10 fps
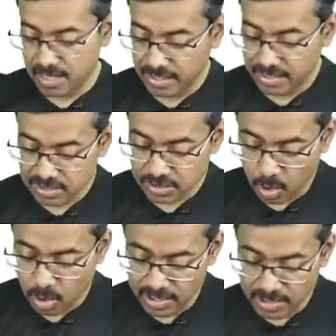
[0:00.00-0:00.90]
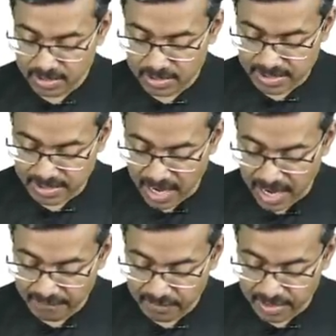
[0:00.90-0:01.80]
It is not, see,
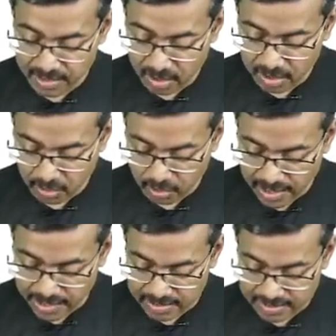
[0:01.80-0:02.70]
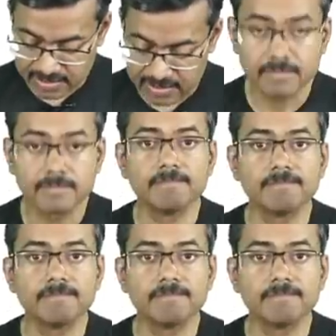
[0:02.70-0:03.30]
I did not draw like this.